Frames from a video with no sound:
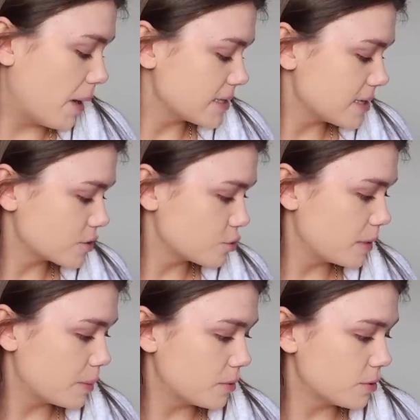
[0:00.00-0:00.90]
bisexual
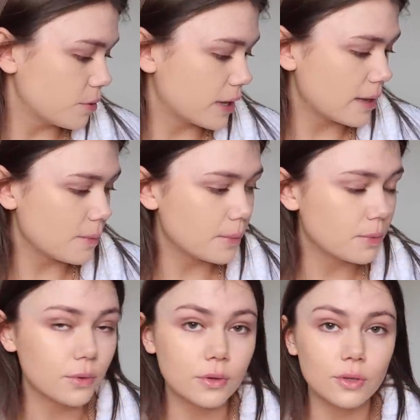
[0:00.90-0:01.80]
people or gay
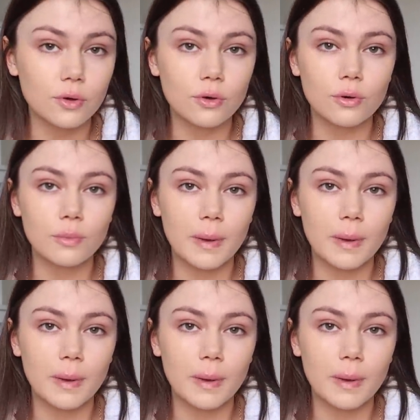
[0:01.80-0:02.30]
people or